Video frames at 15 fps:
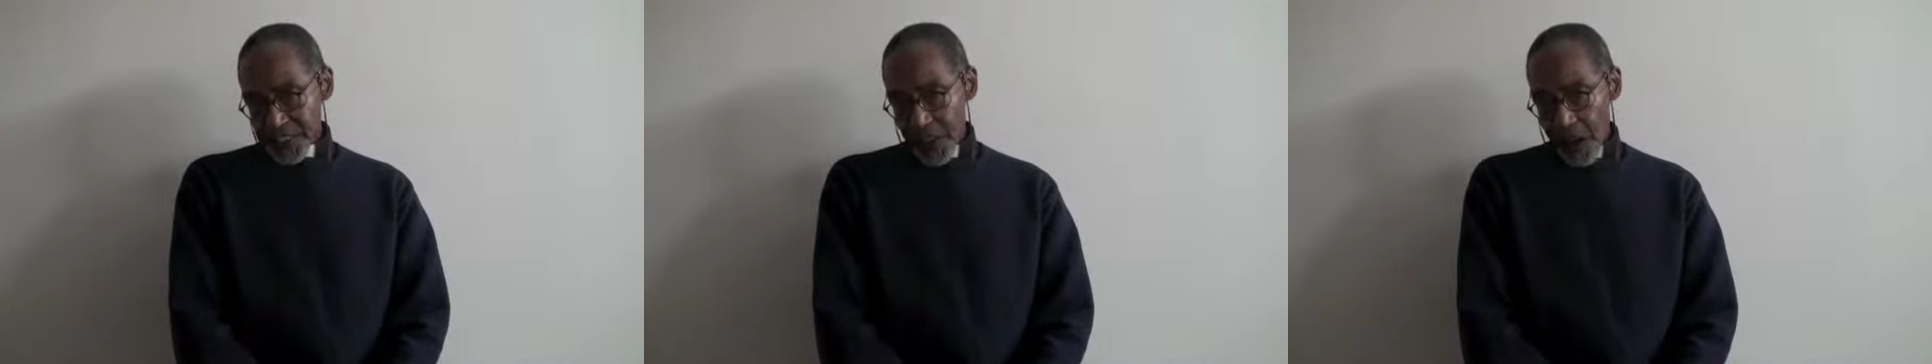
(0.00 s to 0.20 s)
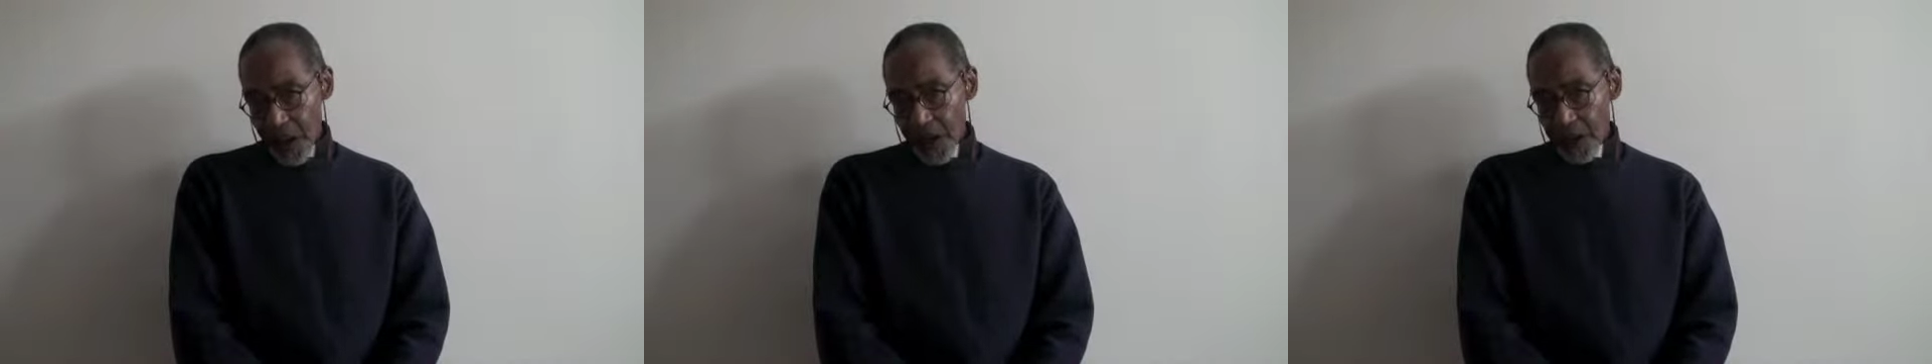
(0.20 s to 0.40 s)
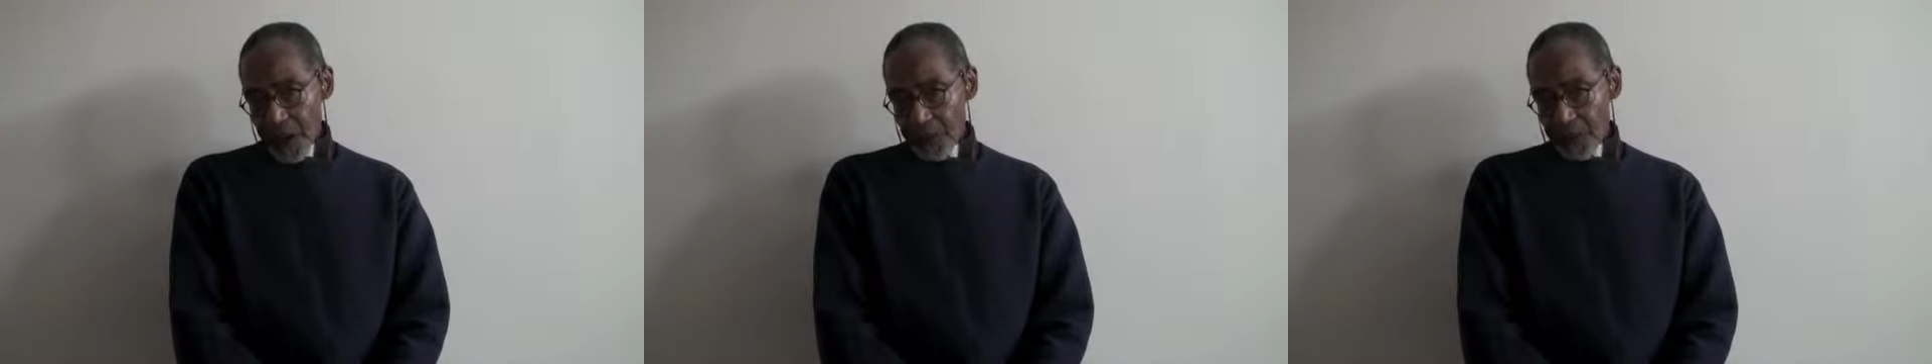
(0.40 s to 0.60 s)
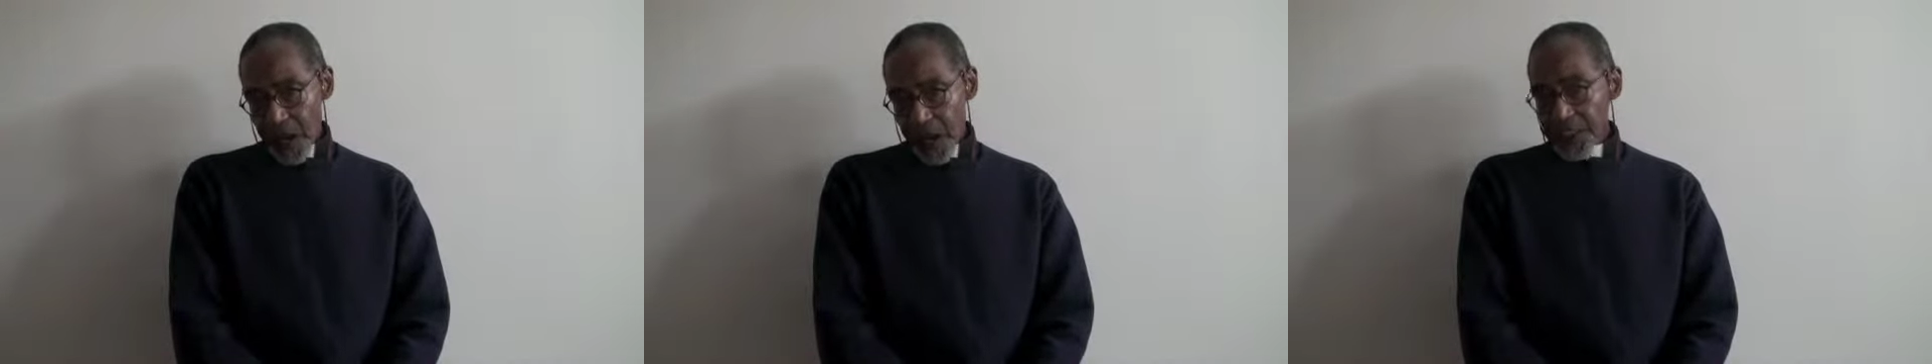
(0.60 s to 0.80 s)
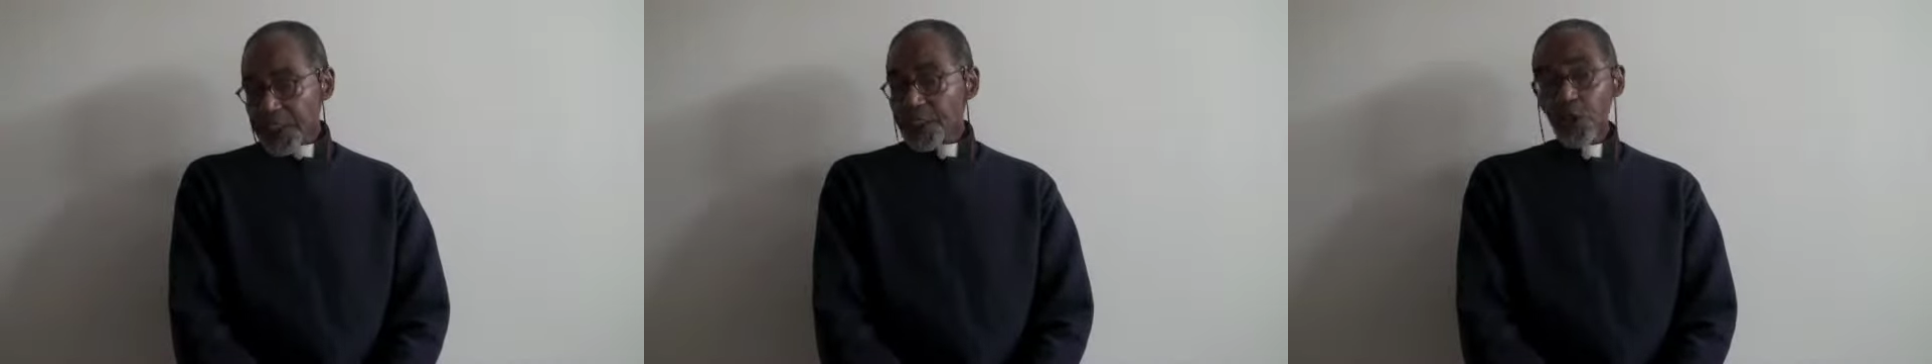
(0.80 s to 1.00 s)
all of them
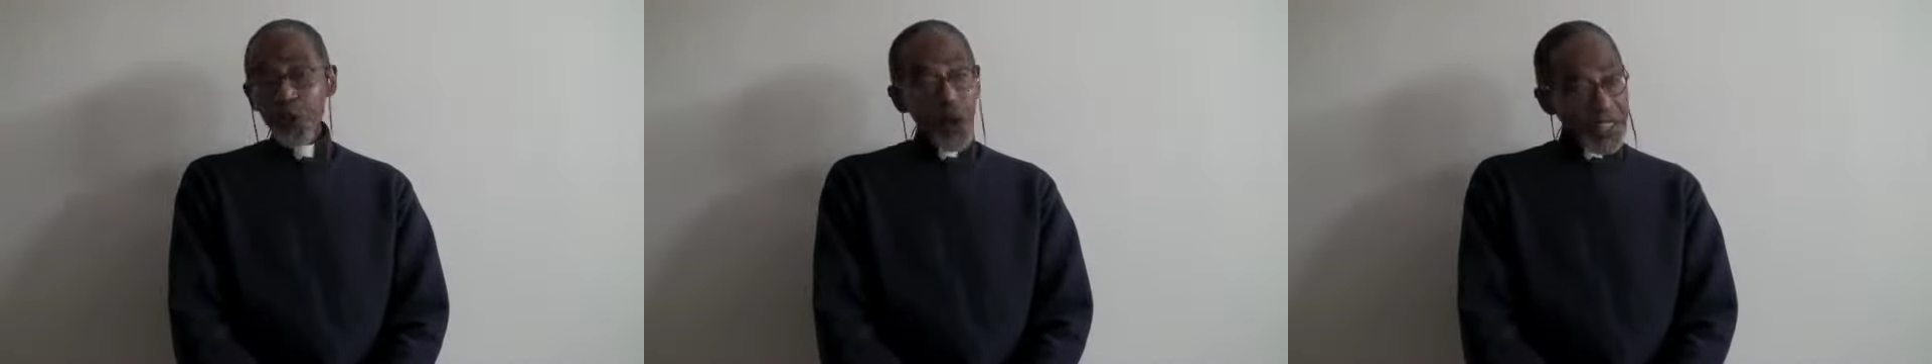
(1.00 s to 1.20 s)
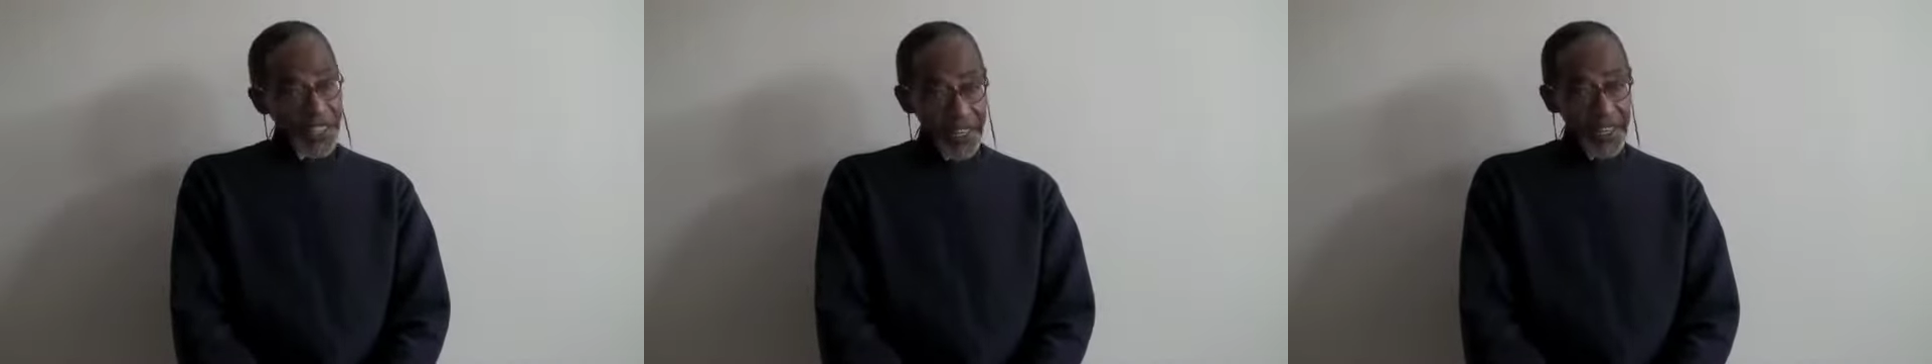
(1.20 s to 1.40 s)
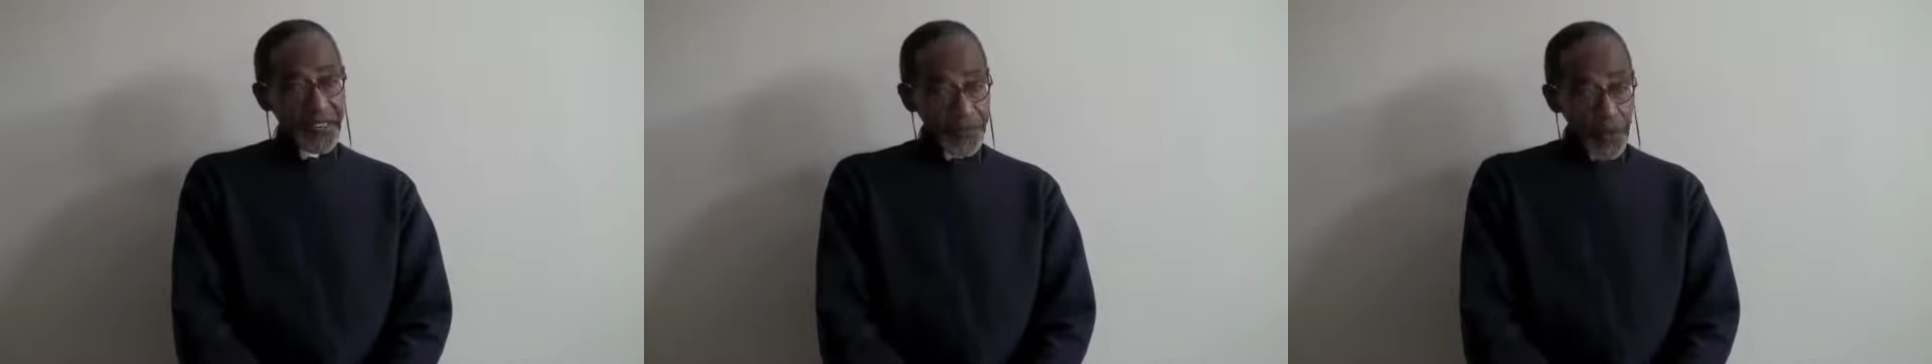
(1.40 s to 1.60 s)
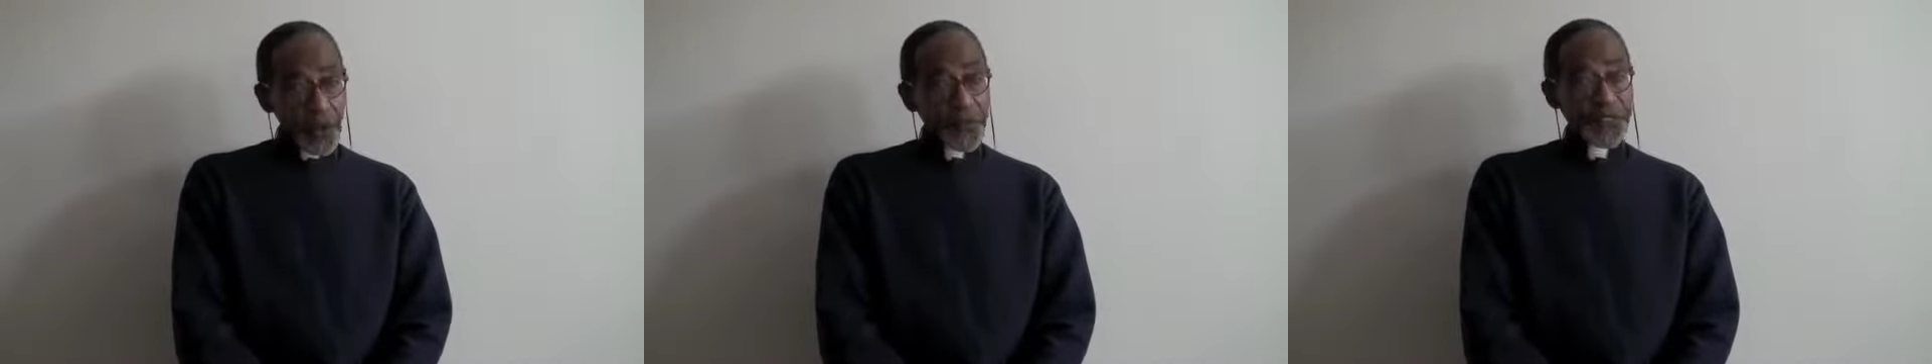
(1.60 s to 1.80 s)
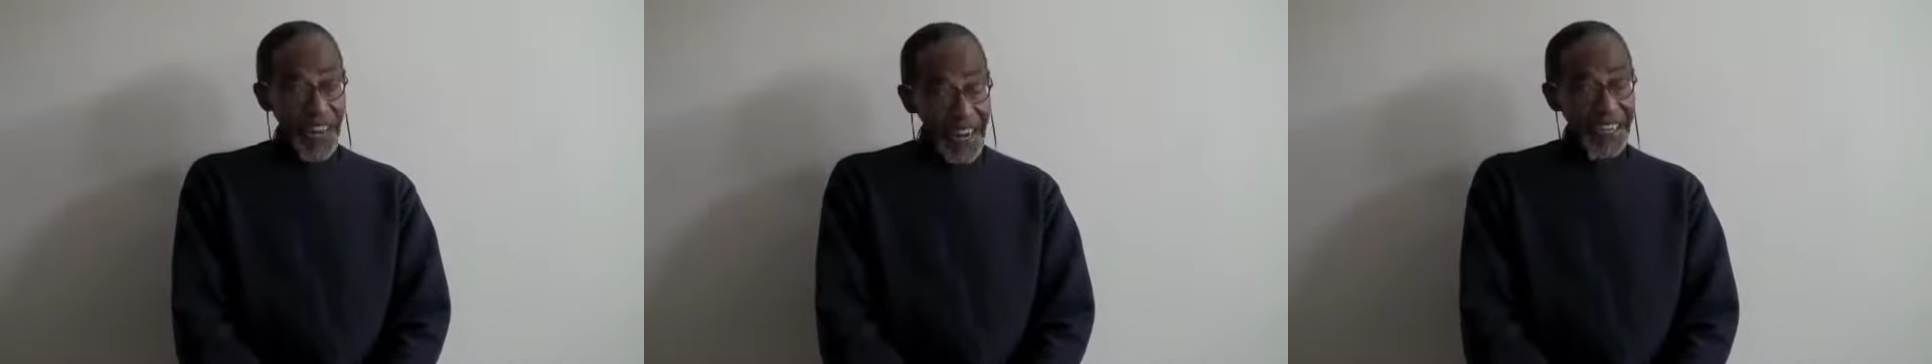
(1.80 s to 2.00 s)
under 20,
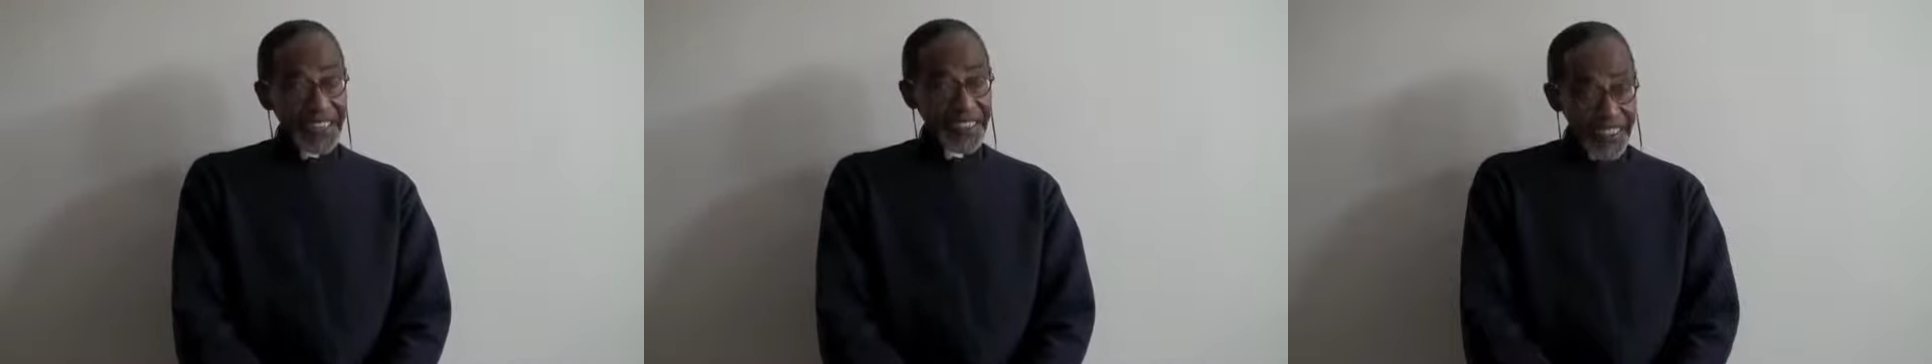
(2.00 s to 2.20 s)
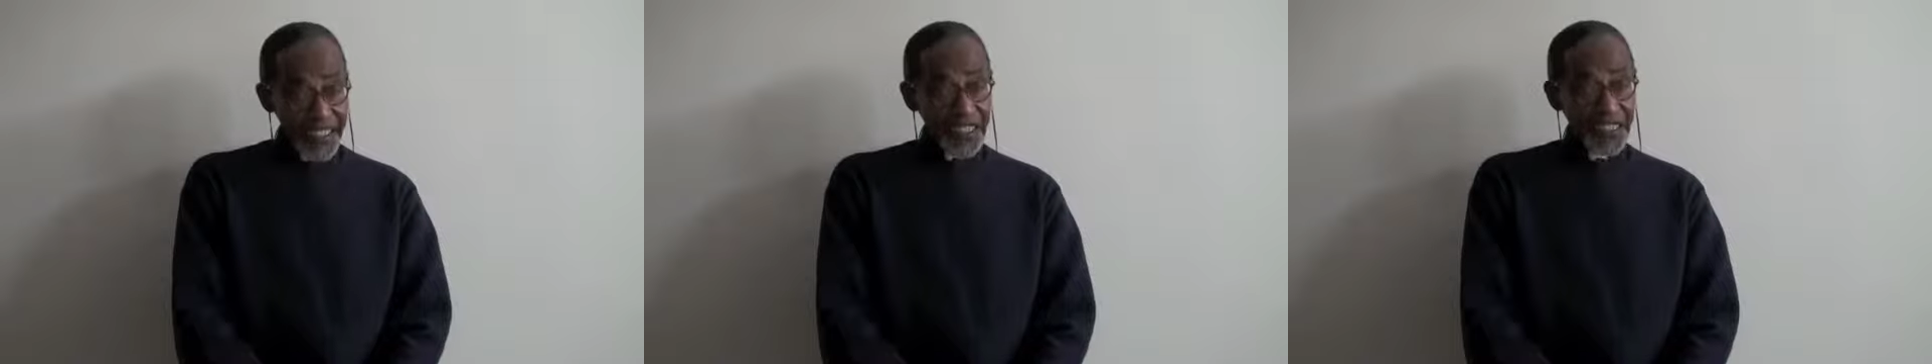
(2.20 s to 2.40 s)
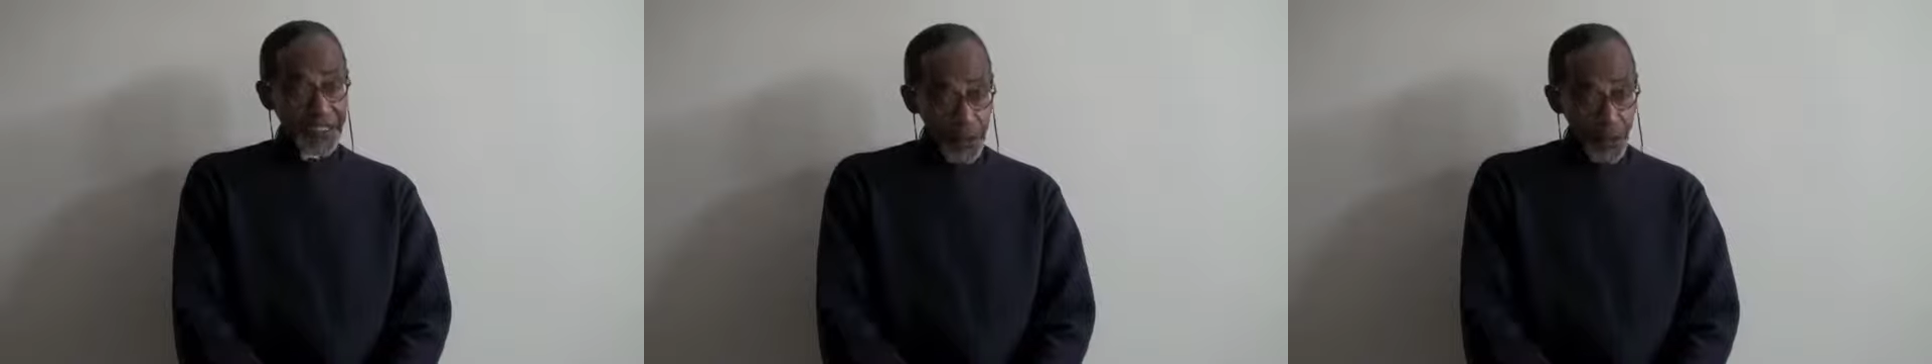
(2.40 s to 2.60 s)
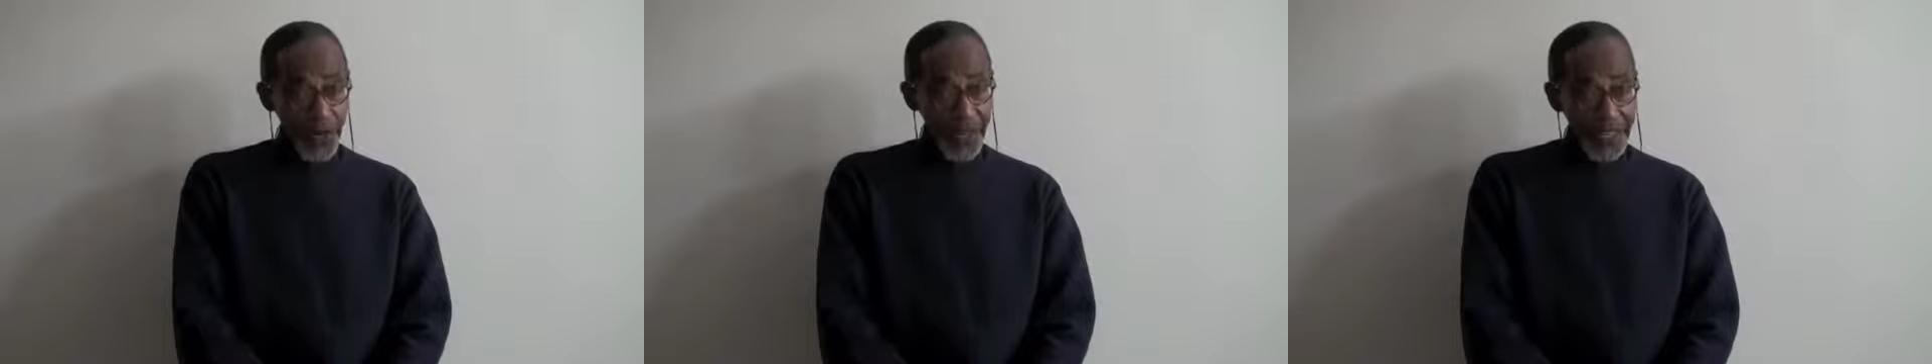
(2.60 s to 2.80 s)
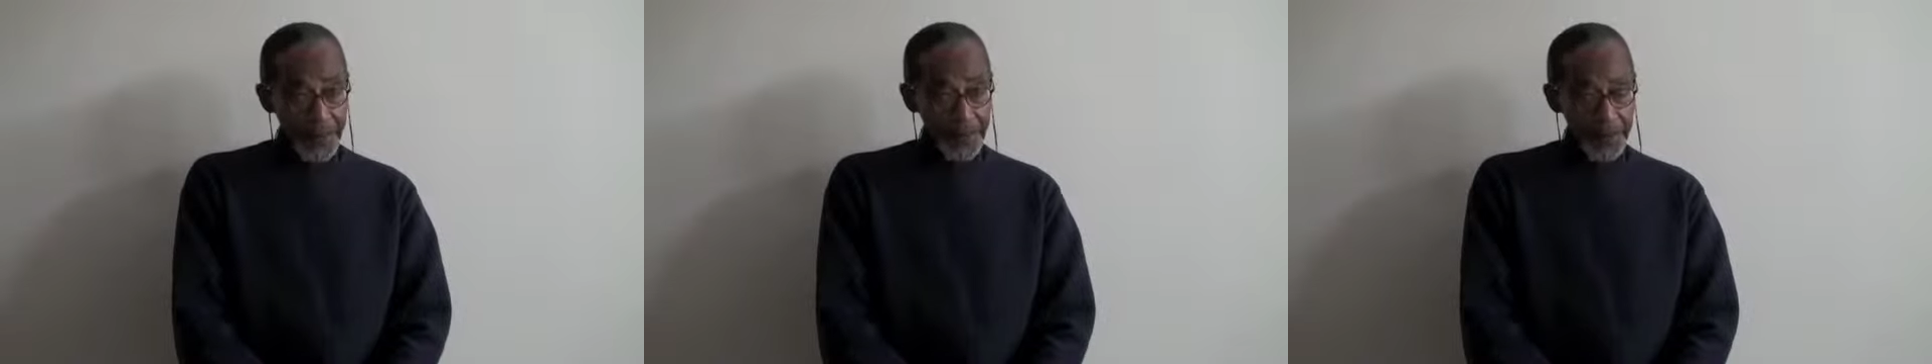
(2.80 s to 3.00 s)
for a fact they're under 20,